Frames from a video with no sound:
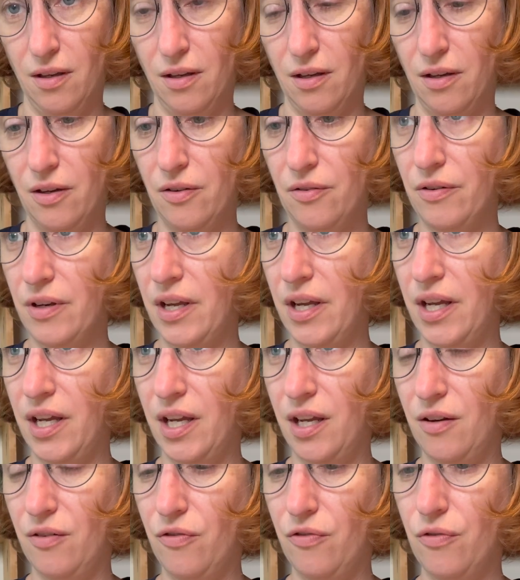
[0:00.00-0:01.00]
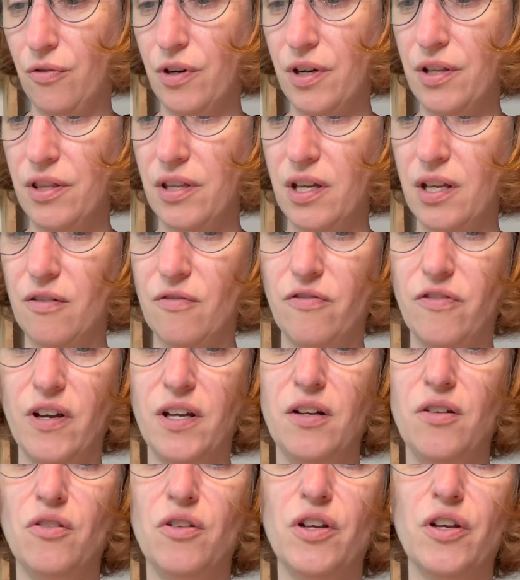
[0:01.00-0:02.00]
All right, 4th and
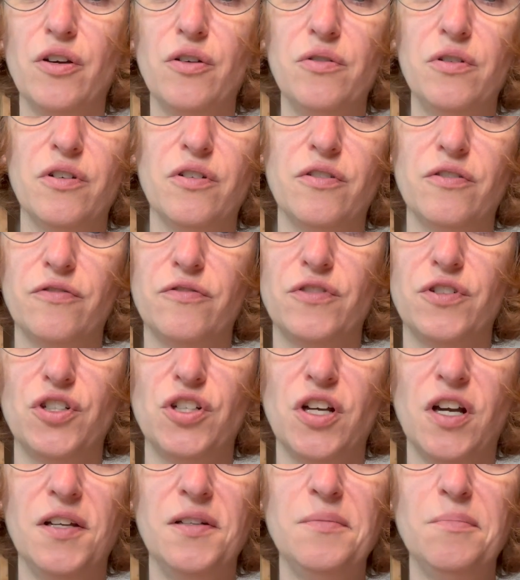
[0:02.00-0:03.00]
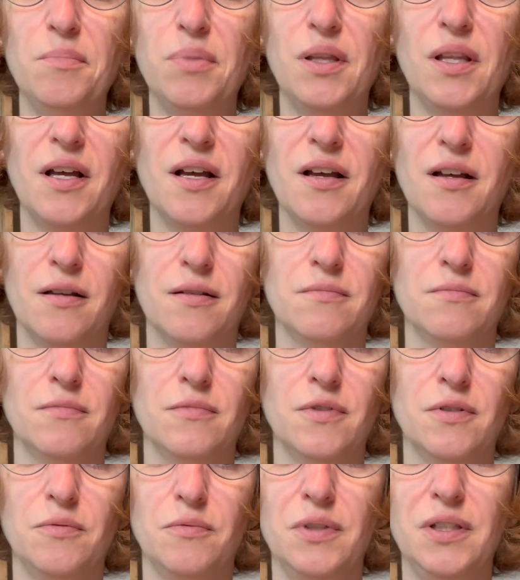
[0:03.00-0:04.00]
final coat of Chun
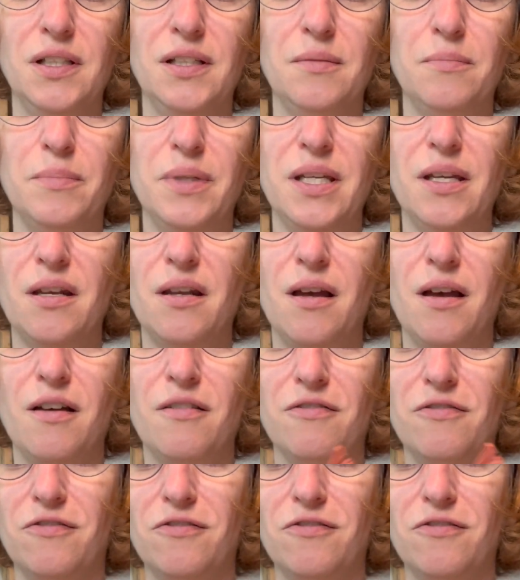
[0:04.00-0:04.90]
Plum. Will it be enough?